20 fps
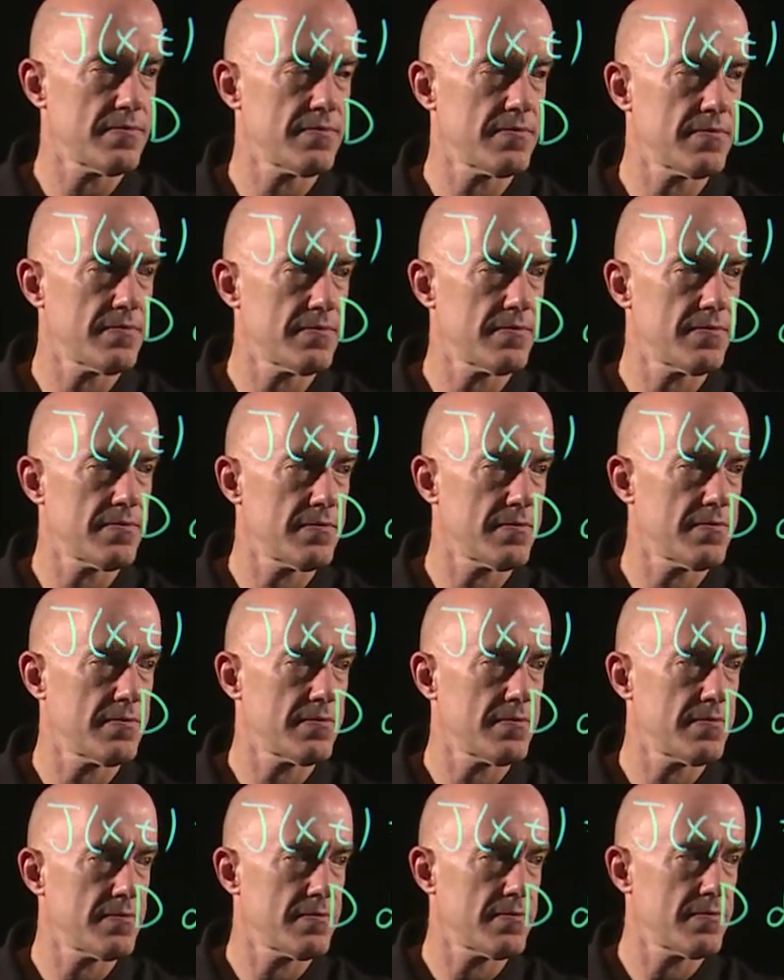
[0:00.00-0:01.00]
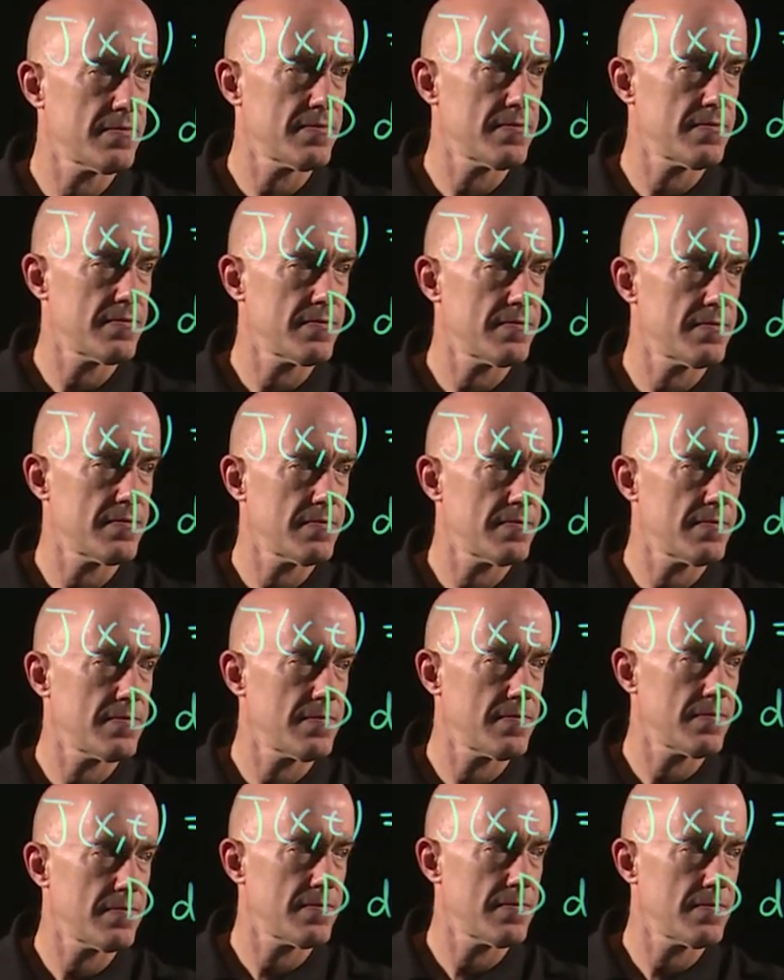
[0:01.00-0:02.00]

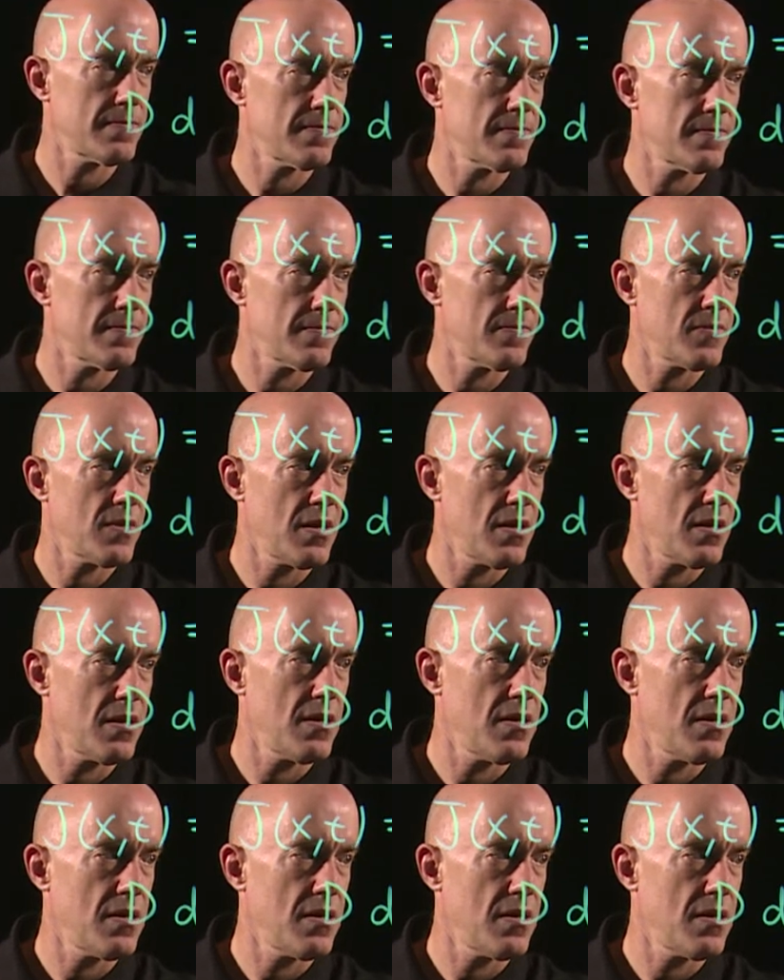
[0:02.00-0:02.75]
[no speech]